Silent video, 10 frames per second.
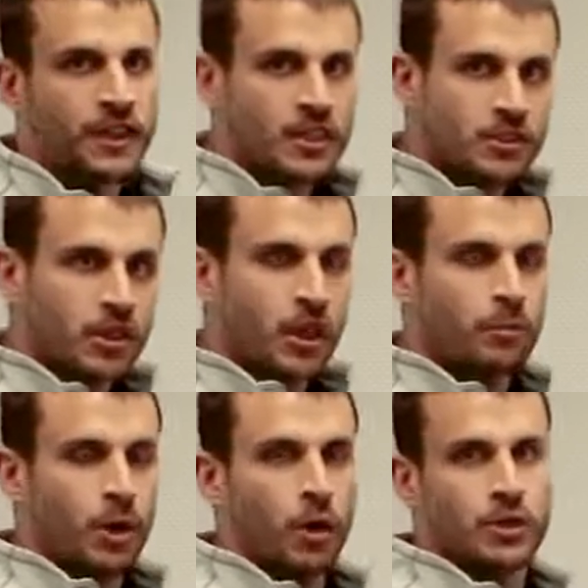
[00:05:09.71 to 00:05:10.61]
These are the
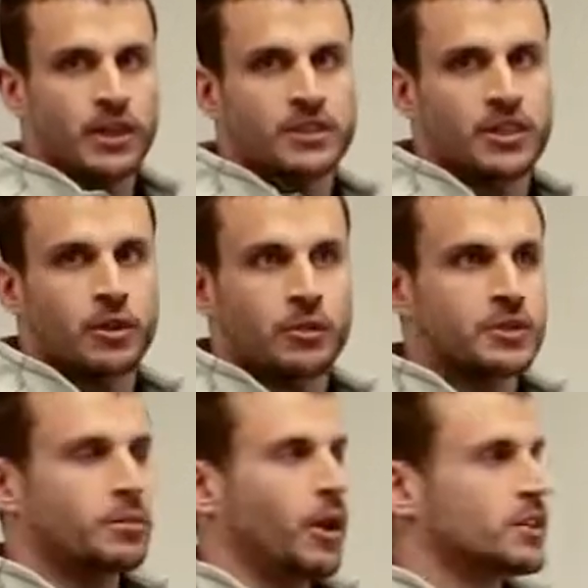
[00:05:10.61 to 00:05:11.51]
components that are
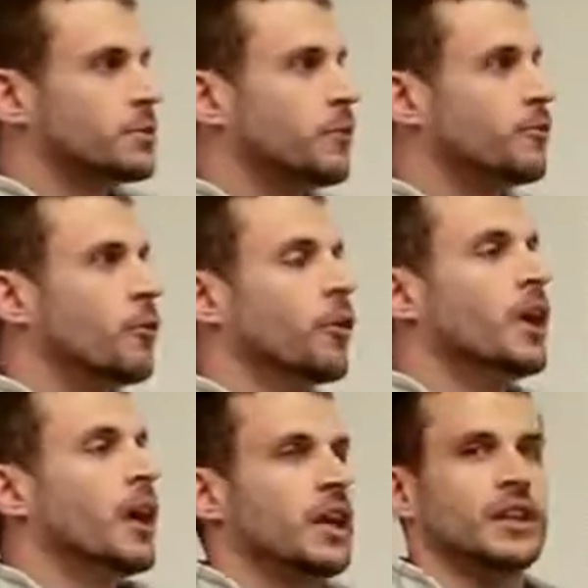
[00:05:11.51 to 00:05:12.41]
responsible
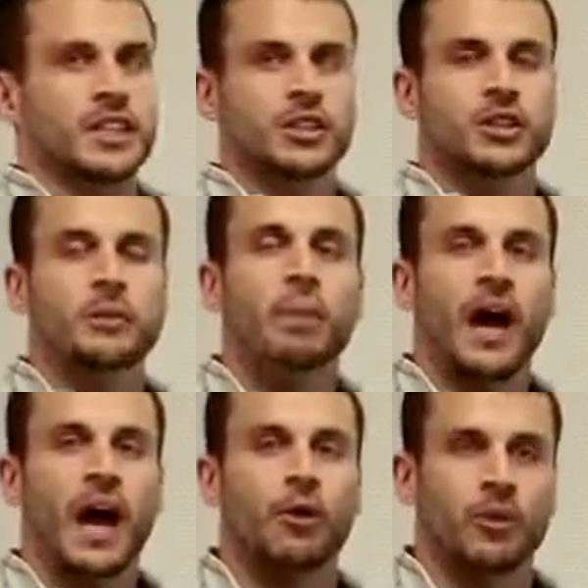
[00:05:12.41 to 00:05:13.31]
for electrically
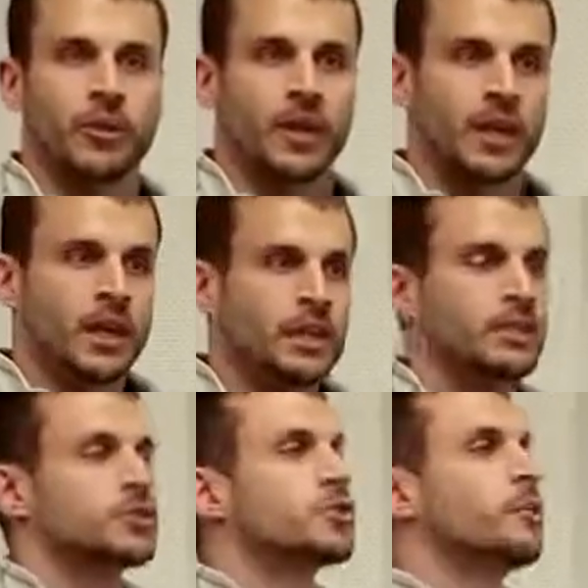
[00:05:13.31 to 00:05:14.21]
powering,
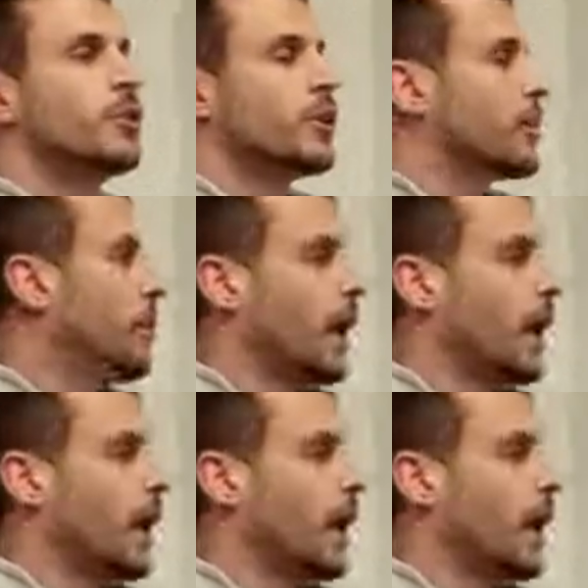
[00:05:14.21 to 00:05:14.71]
distributing the